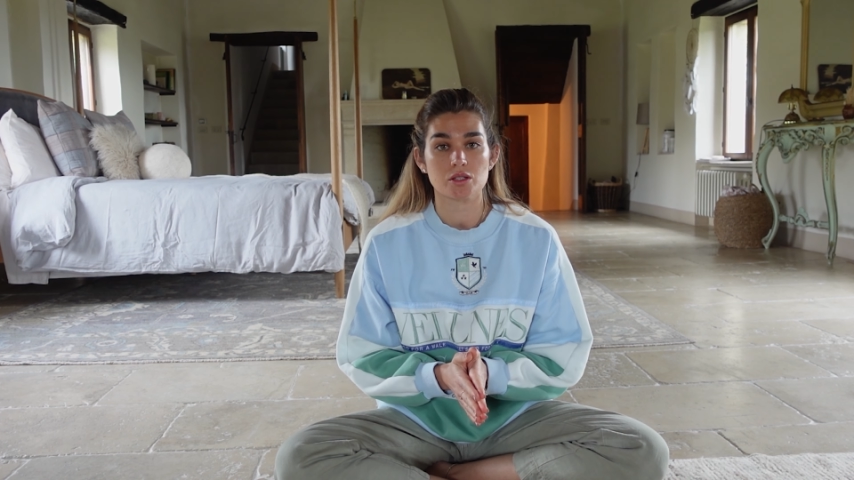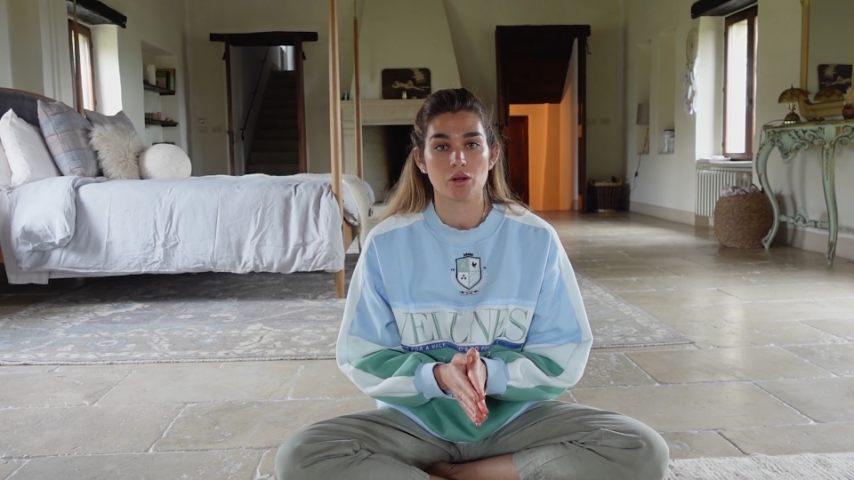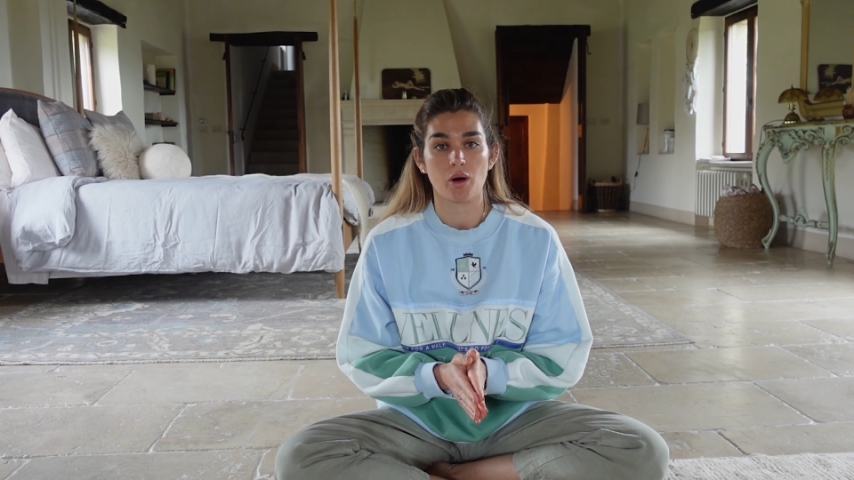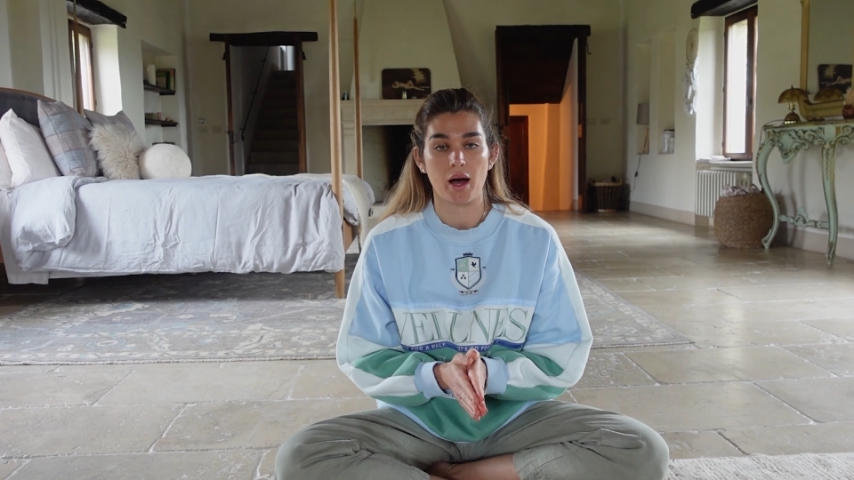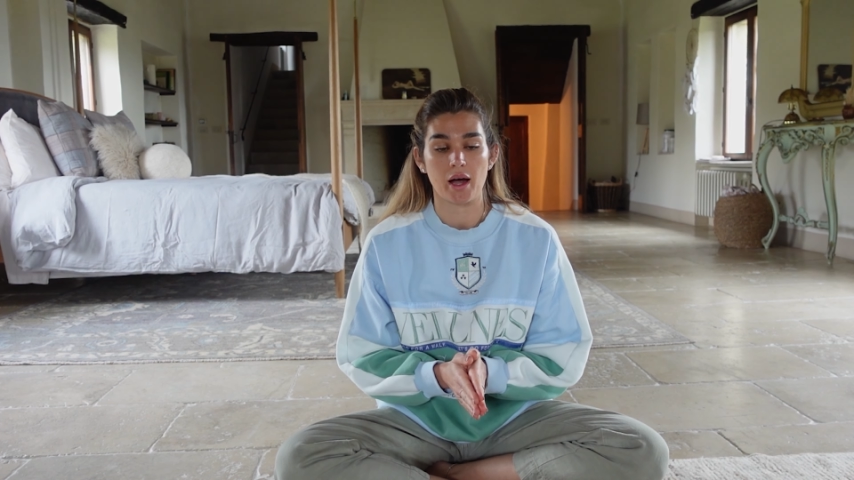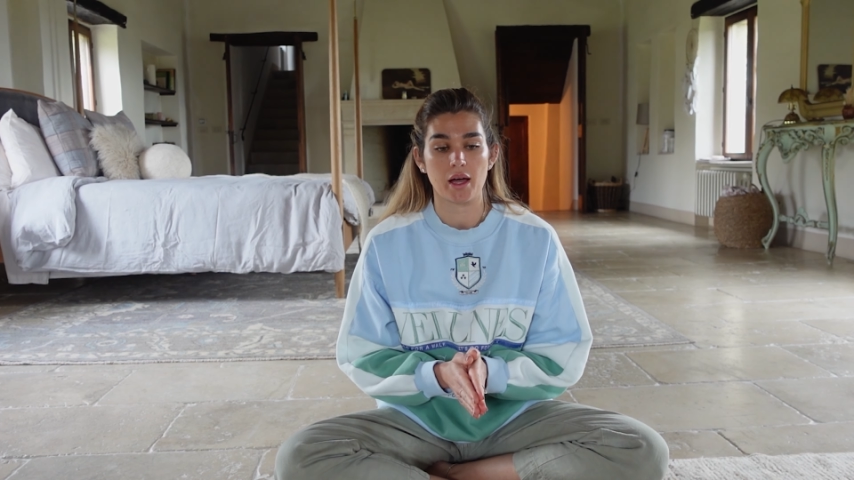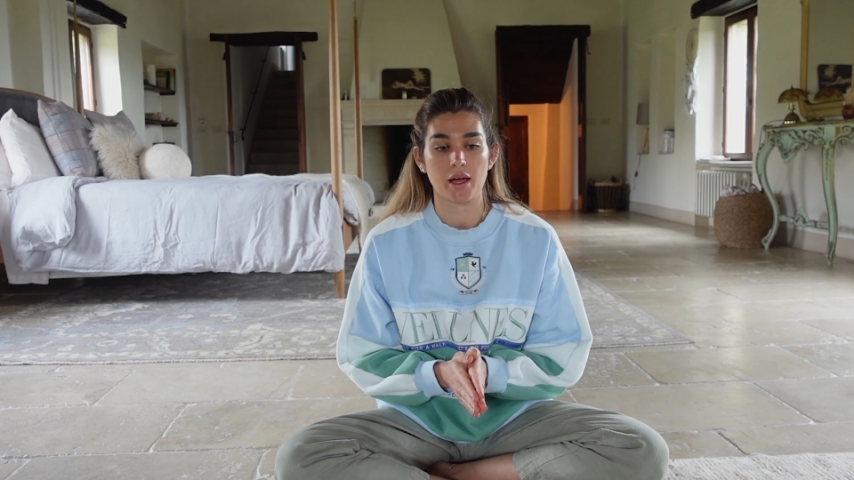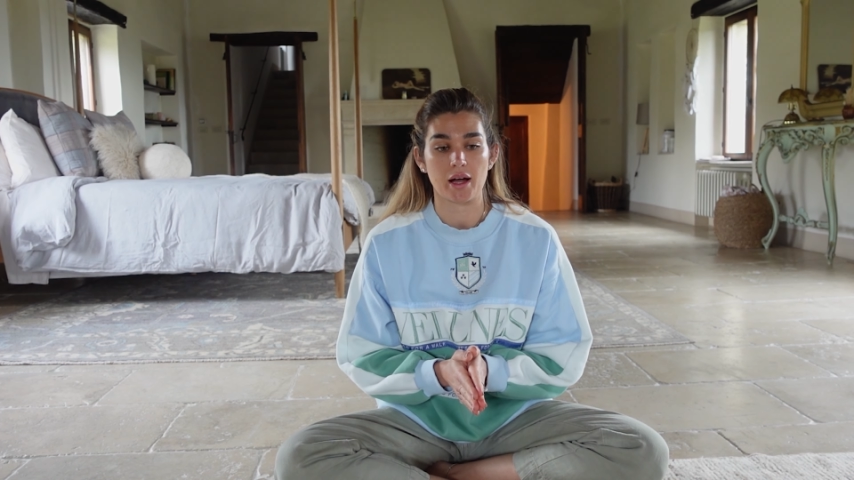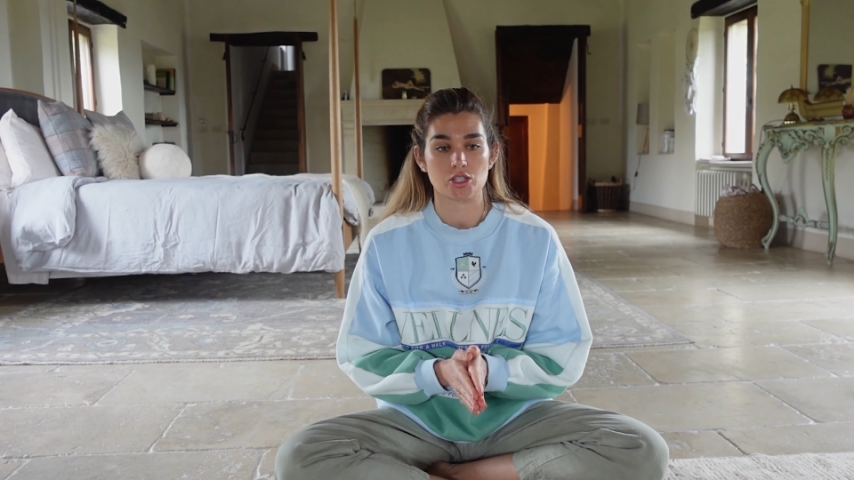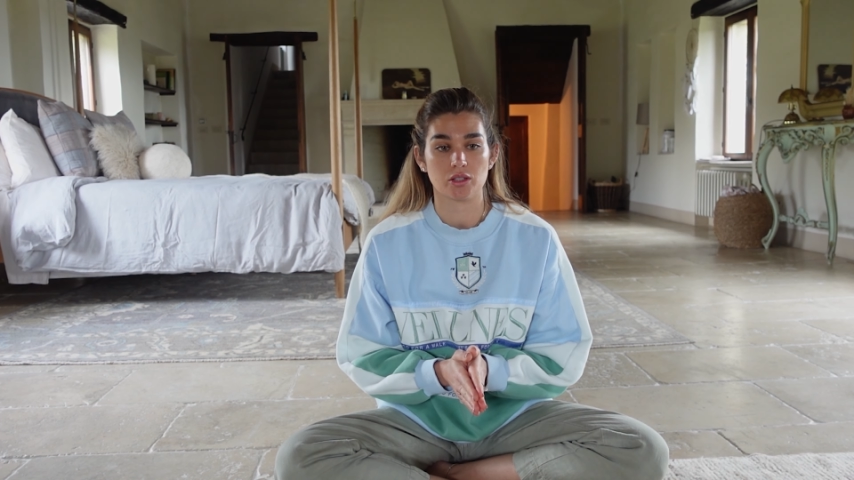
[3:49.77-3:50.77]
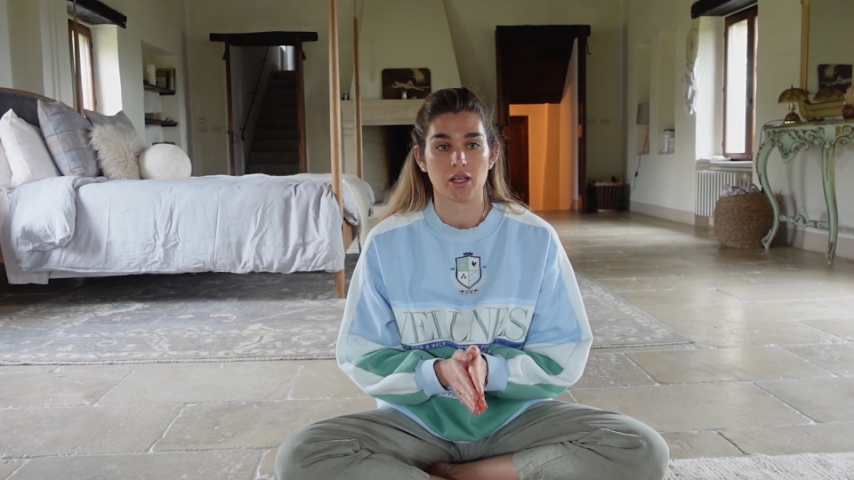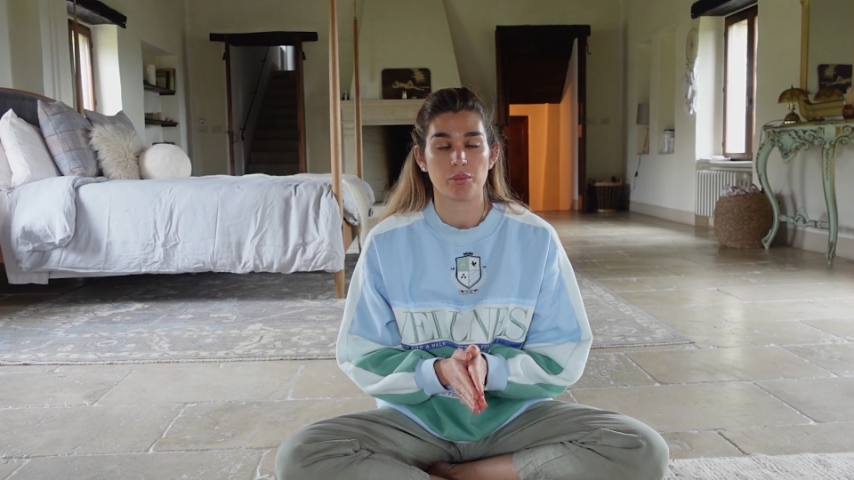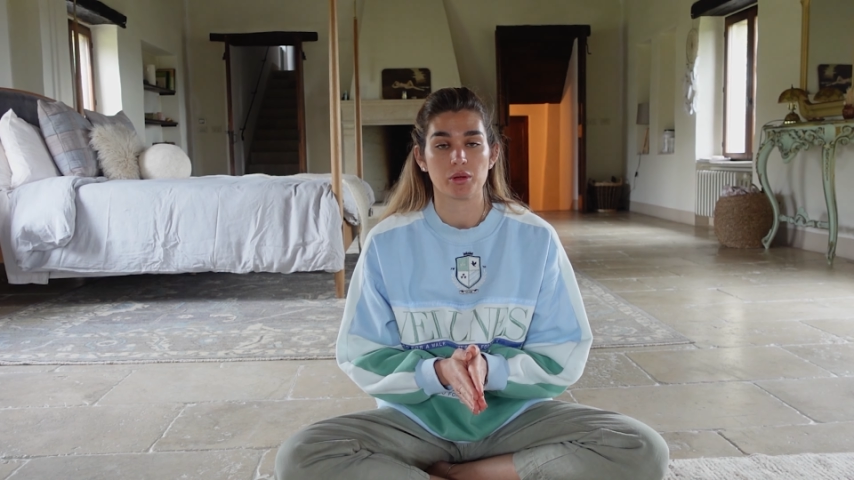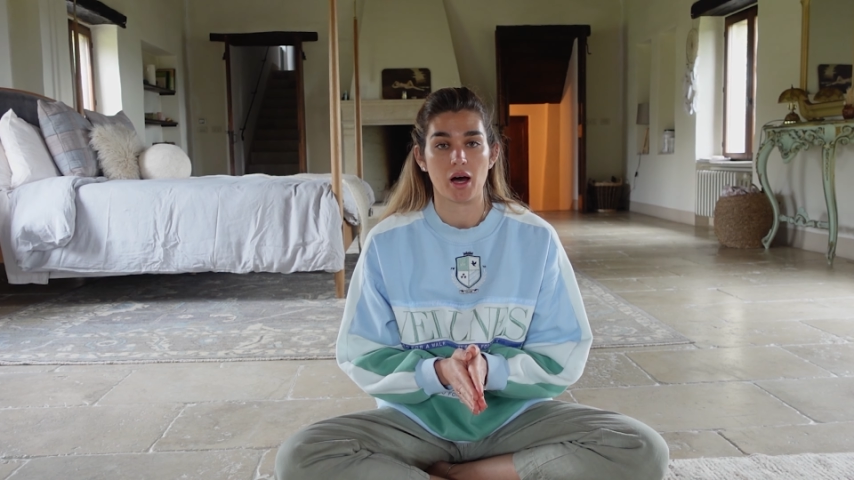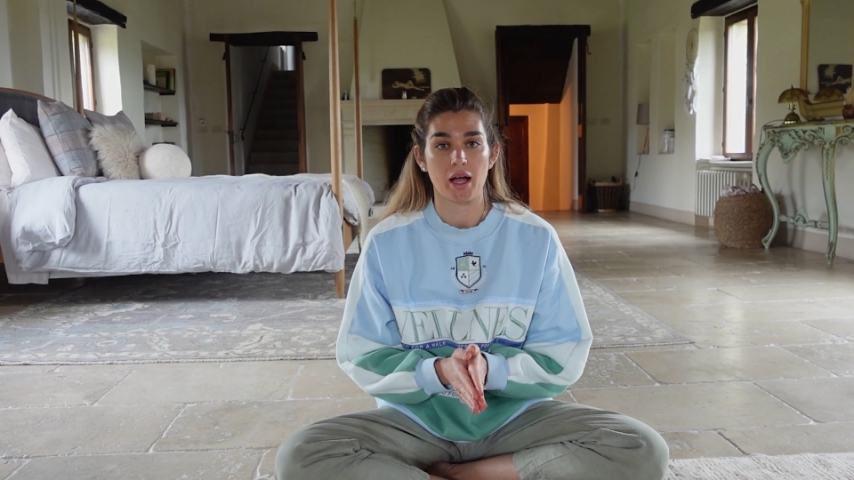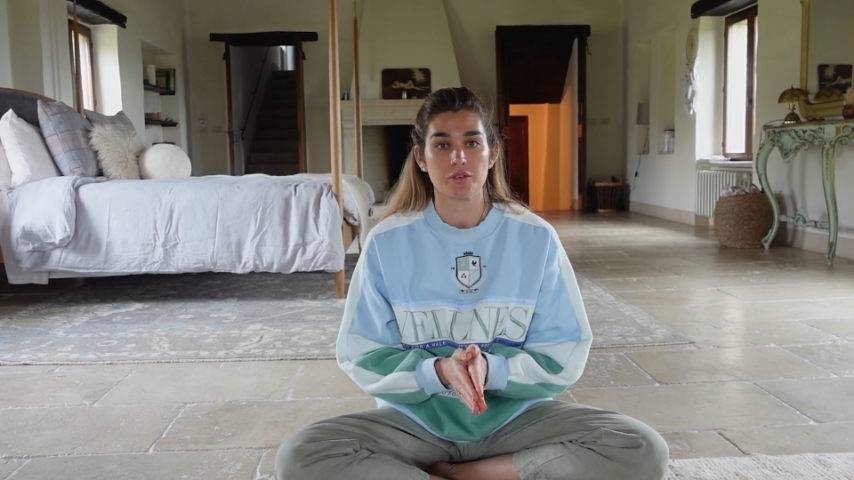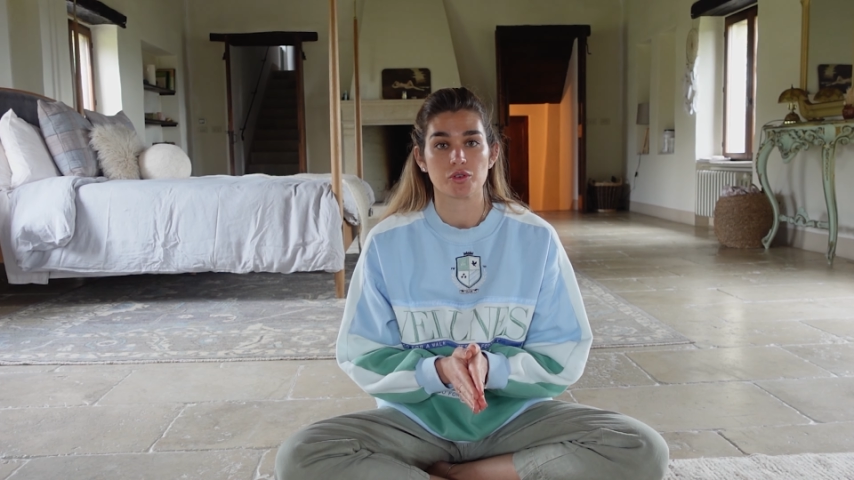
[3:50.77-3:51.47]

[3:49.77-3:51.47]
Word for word: so I actually applied